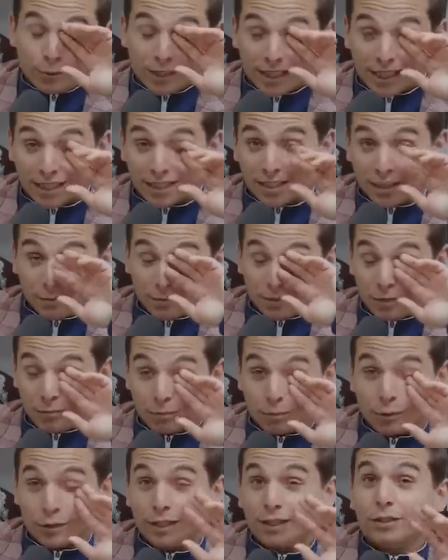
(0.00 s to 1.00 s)
We got
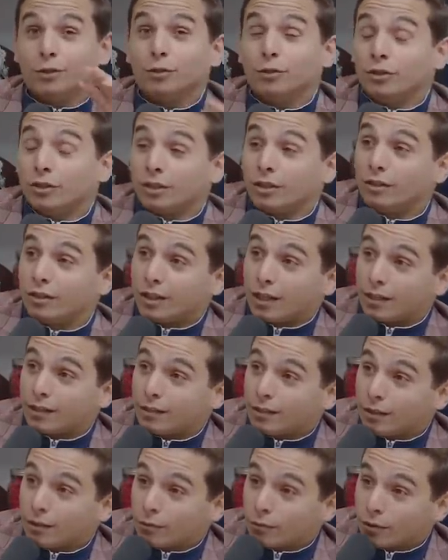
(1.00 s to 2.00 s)
something pretty cool going on
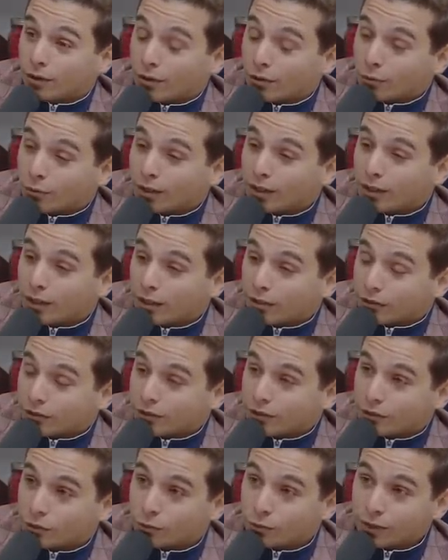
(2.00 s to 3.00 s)
in our, our warehouse this